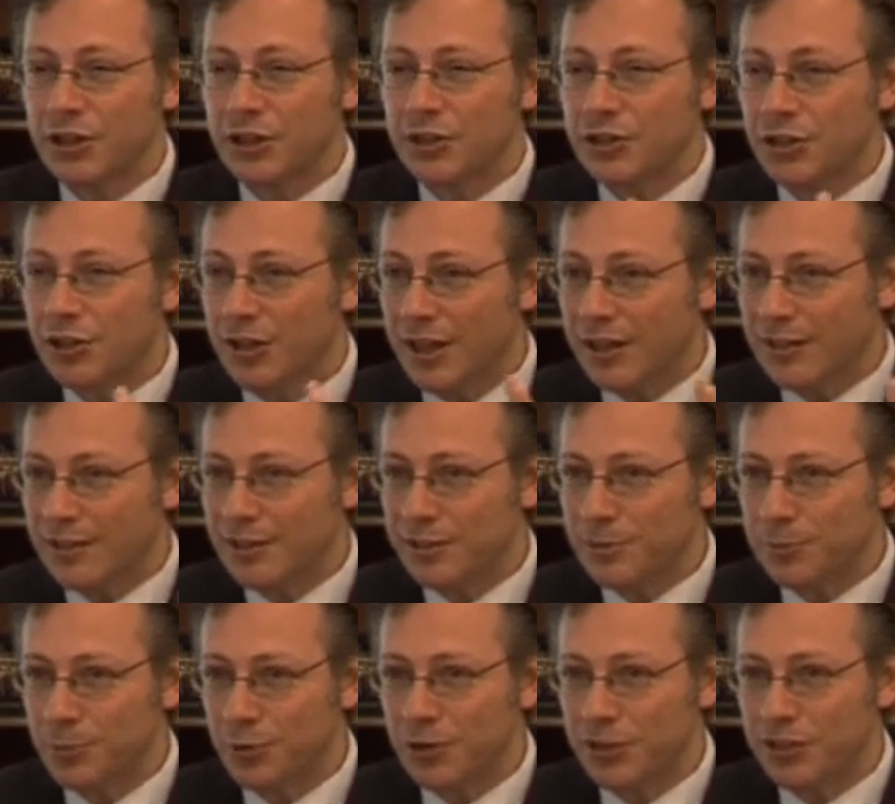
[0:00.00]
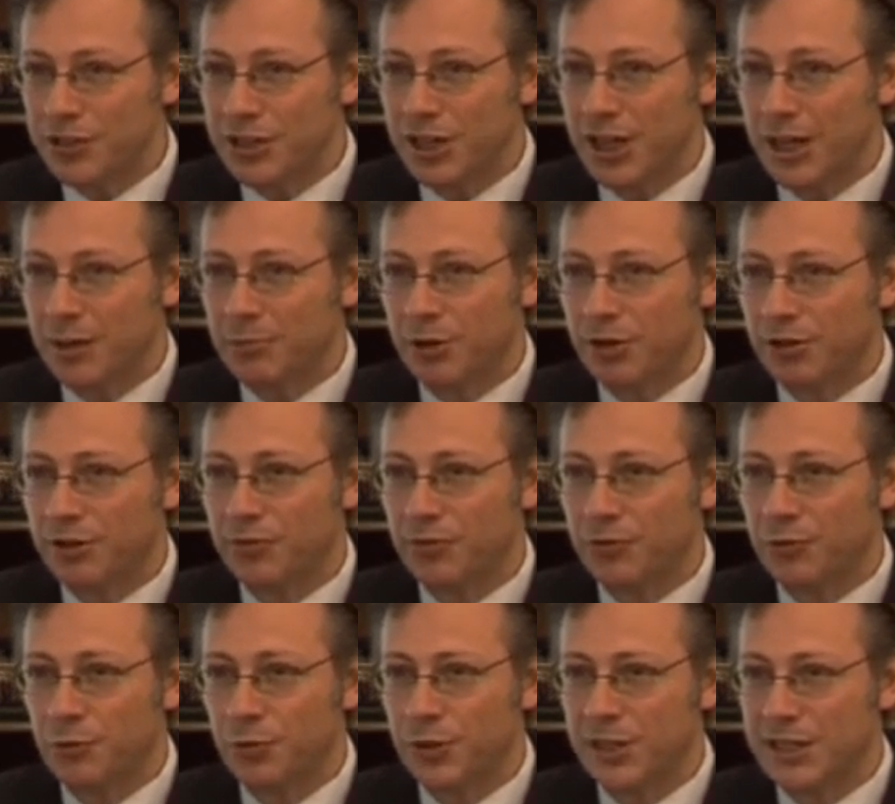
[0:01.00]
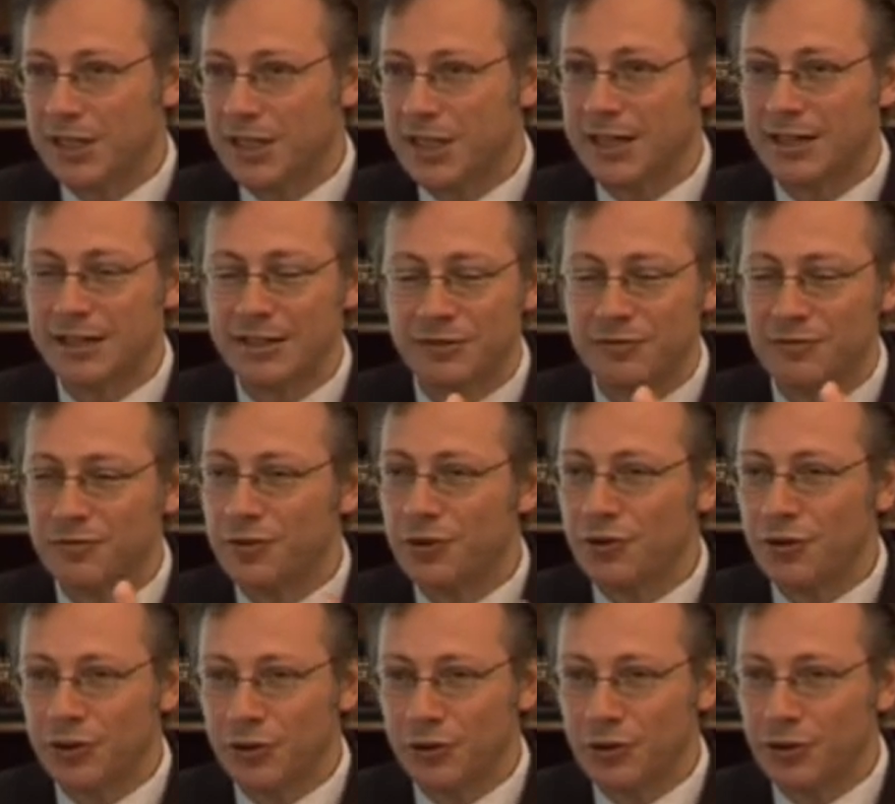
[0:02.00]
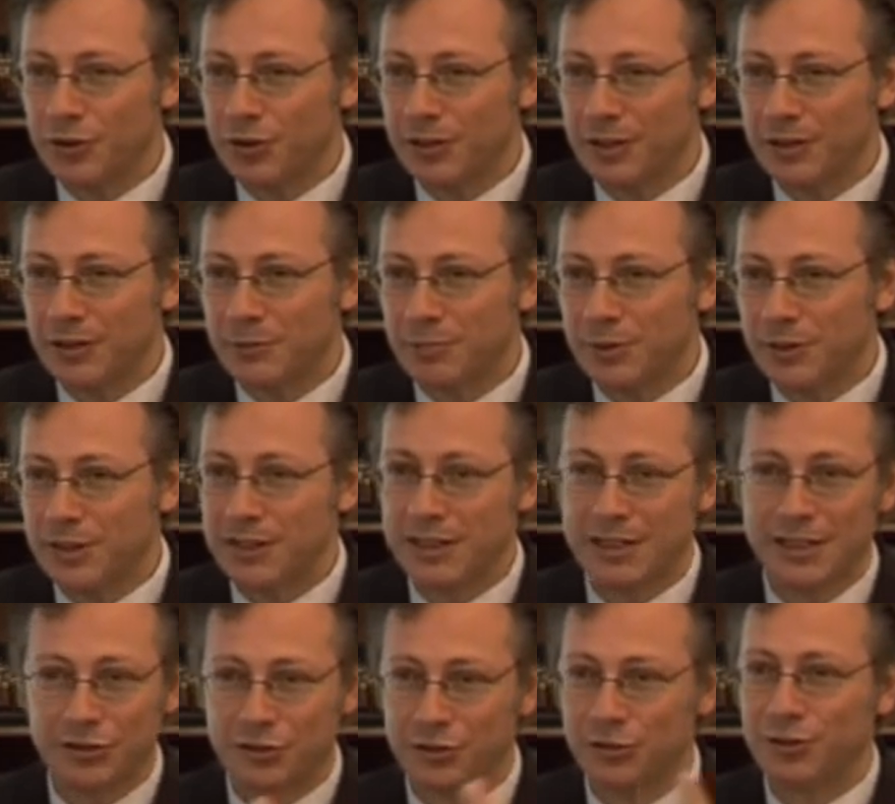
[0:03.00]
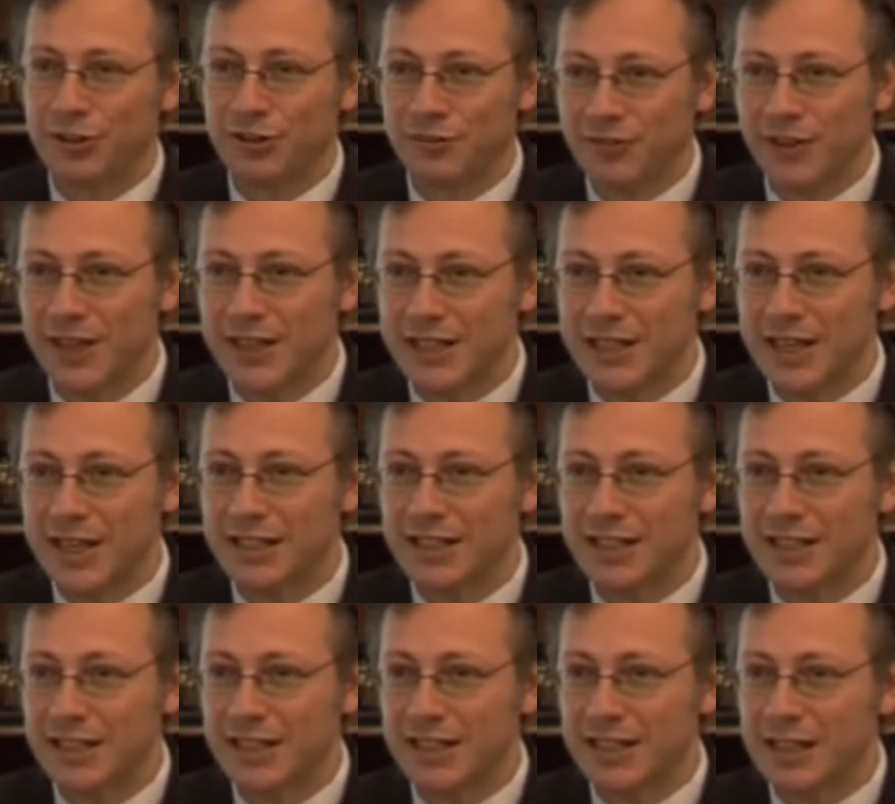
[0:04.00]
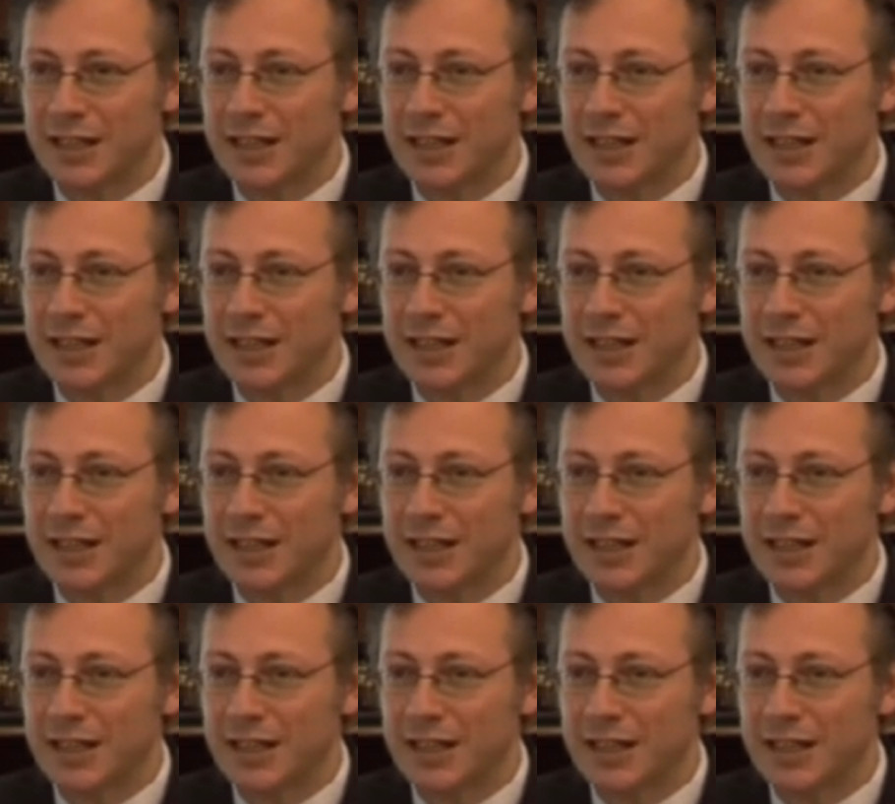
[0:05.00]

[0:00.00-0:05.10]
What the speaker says: So at this point in time, only 4 weeks out, it's very early in the piece and it's looking fantastic,